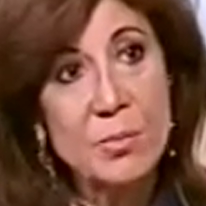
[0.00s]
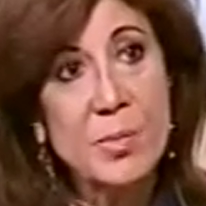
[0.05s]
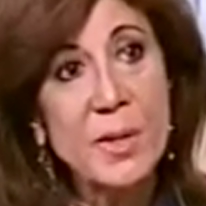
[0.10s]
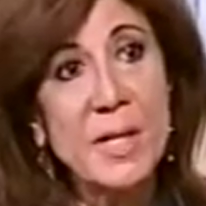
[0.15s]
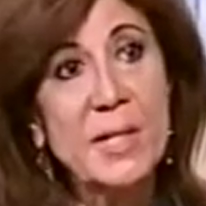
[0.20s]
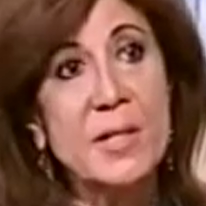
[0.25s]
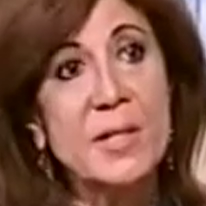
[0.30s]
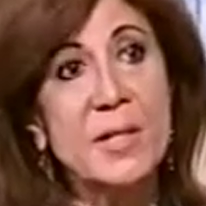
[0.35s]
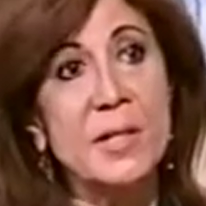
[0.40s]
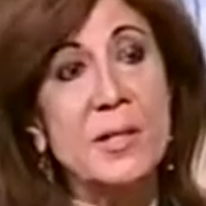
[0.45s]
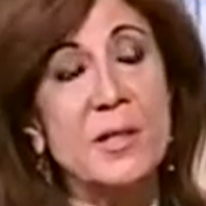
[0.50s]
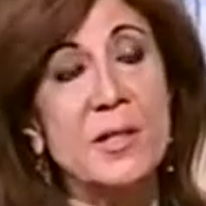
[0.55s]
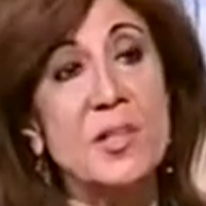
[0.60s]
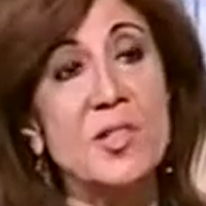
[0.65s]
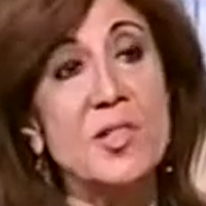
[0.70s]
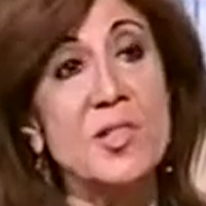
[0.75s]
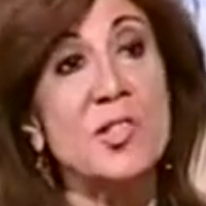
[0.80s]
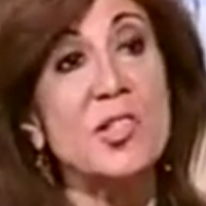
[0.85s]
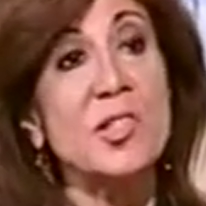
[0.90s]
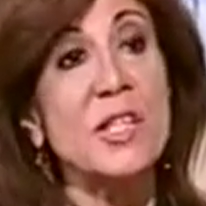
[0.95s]
building
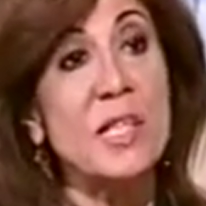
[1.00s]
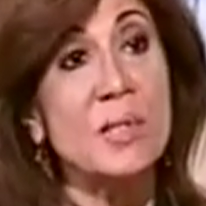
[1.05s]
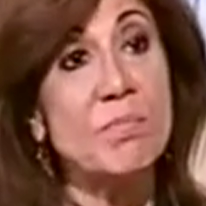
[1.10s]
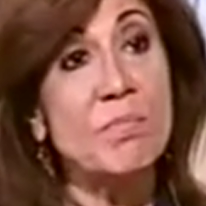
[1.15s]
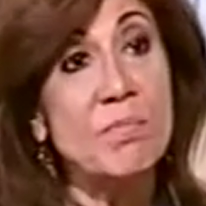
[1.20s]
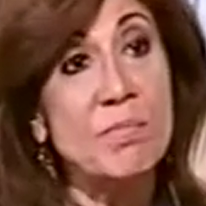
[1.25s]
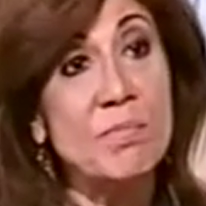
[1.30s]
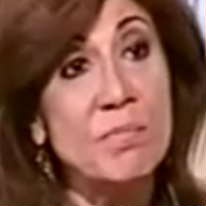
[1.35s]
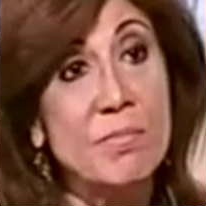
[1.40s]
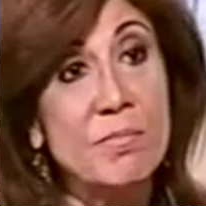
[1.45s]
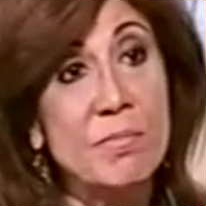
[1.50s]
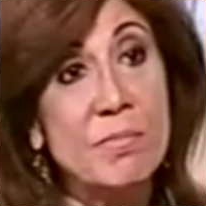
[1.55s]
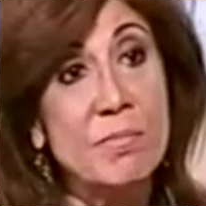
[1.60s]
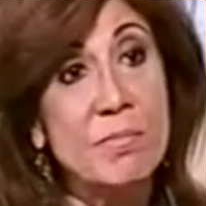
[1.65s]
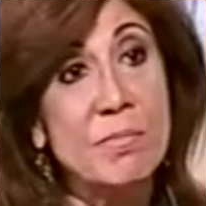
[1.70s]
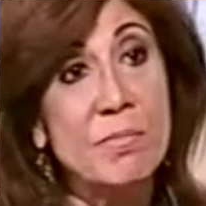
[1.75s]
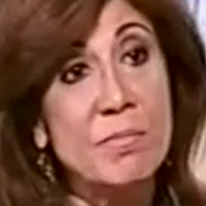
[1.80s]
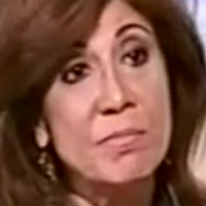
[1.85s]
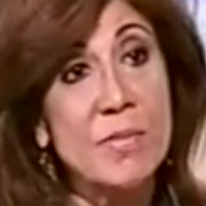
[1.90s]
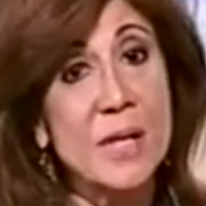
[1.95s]
this dream
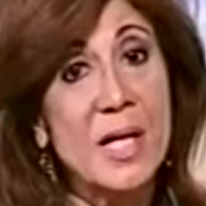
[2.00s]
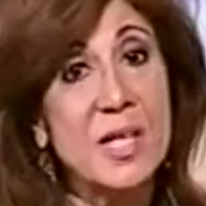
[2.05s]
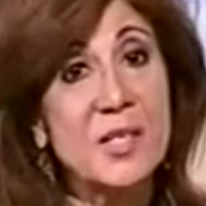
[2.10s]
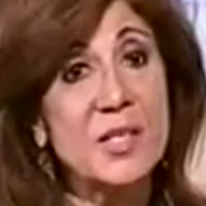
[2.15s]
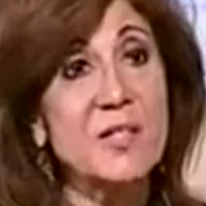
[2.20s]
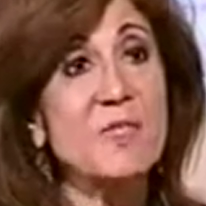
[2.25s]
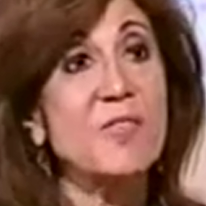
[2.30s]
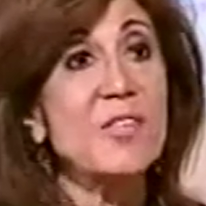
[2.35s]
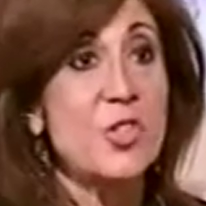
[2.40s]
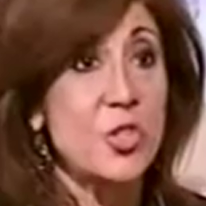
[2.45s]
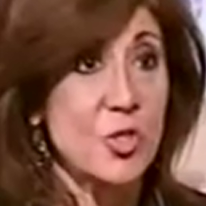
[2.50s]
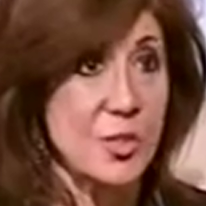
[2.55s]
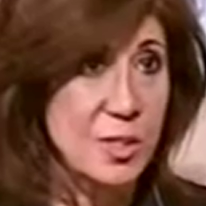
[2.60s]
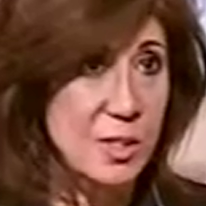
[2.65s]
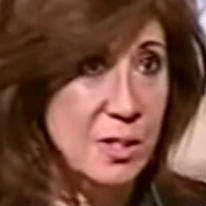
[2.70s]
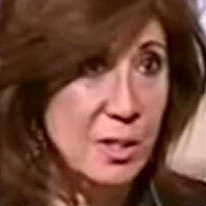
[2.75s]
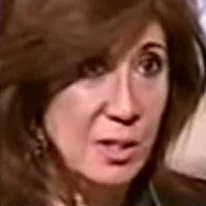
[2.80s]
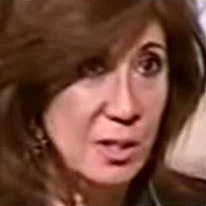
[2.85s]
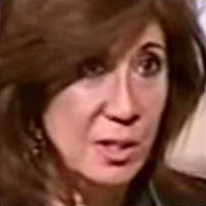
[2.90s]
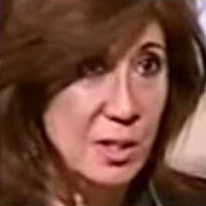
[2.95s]
as a
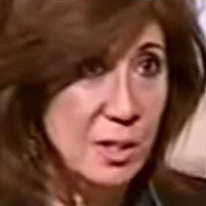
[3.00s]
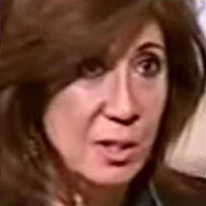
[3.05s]
vision.